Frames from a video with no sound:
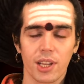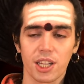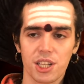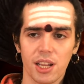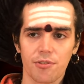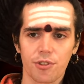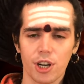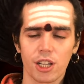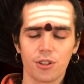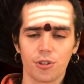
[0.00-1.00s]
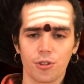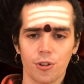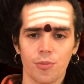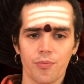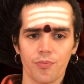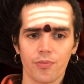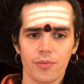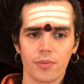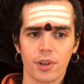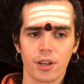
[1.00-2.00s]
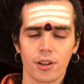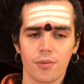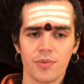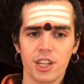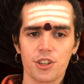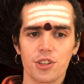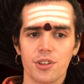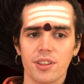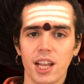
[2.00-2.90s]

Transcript: Actually, I forgot the term. There's a